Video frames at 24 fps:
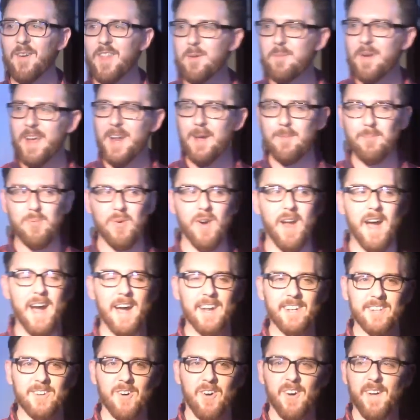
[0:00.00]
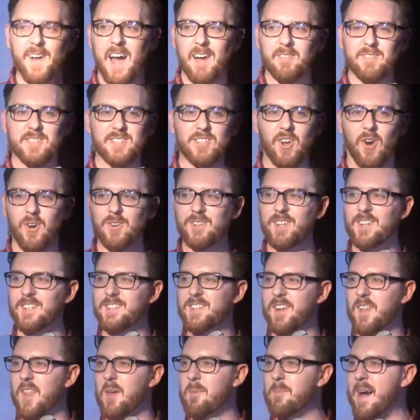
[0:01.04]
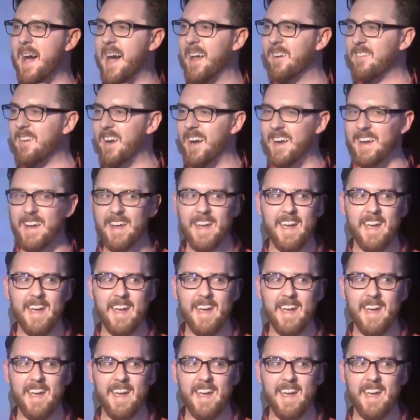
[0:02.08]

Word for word: with a bit of pride going, I've socked it to the man, right?